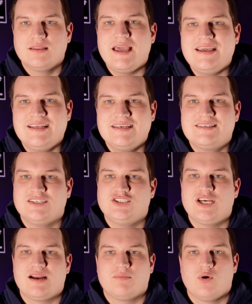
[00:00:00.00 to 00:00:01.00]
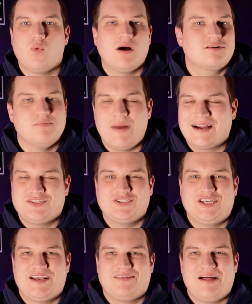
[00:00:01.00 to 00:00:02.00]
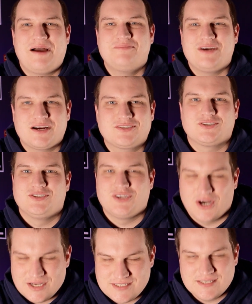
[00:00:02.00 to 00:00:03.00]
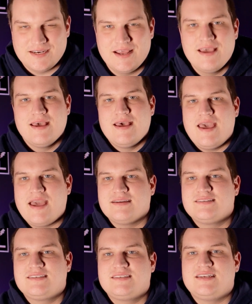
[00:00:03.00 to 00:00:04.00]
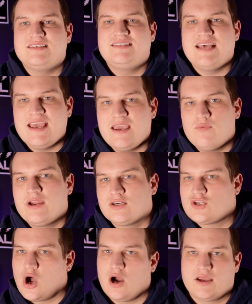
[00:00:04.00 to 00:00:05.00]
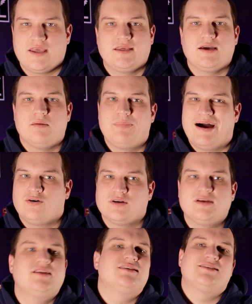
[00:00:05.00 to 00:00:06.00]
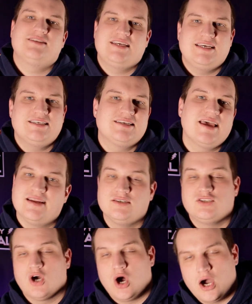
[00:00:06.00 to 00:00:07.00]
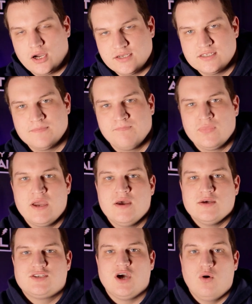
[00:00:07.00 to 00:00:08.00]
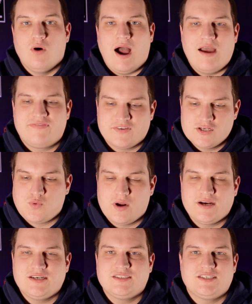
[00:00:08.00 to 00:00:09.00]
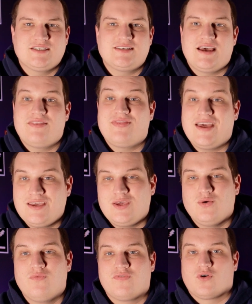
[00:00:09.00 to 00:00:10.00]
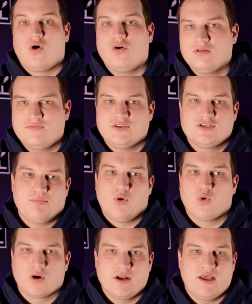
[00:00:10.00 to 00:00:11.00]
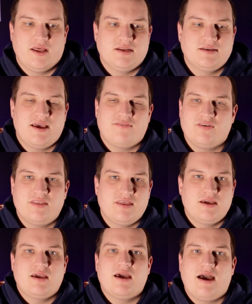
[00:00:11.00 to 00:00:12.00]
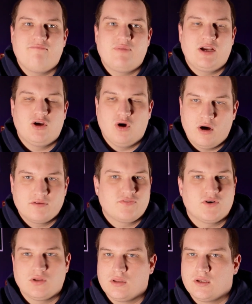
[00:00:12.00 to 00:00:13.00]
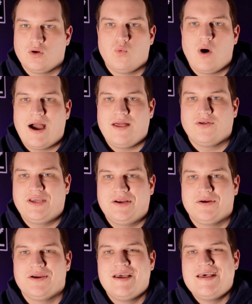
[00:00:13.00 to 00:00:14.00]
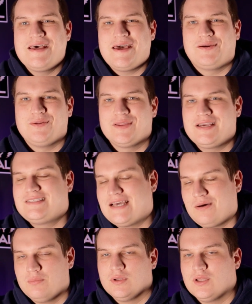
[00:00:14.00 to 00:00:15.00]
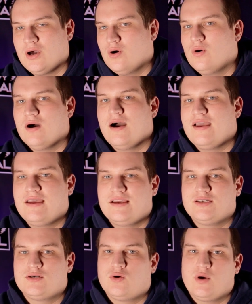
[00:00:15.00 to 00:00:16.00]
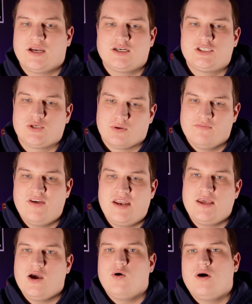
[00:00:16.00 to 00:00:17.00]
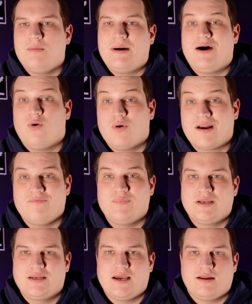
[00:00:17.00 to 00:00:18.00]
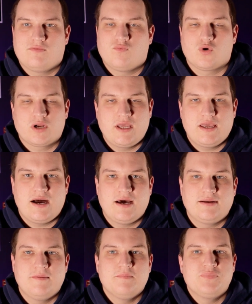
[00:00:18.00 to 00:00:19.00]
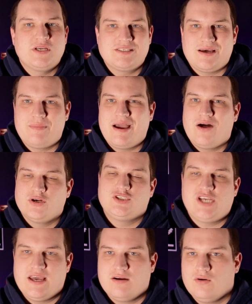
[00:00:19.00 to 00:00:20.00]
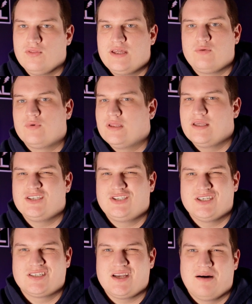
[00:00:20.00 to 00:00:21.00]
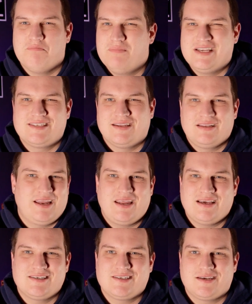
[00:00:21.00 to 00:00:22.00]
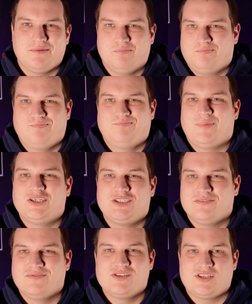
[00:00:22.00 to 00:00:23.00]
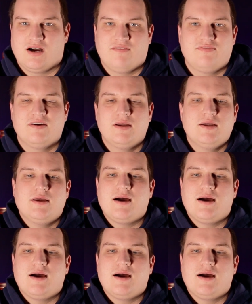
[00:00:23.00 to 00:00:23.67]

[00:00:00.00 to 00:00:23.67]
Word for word: Ladies and gentlemen, welcome back to the channel. I'm Dr. Dawson, and today we are talking about a disease in dogs. So I first wanted to just say thank you for all of your support and everything. I've been gone for a little while here, and I'll link down below a quick short video about what I've been kind of working on. It's on my other channel that really is just a miscellaneous bunch of stuff.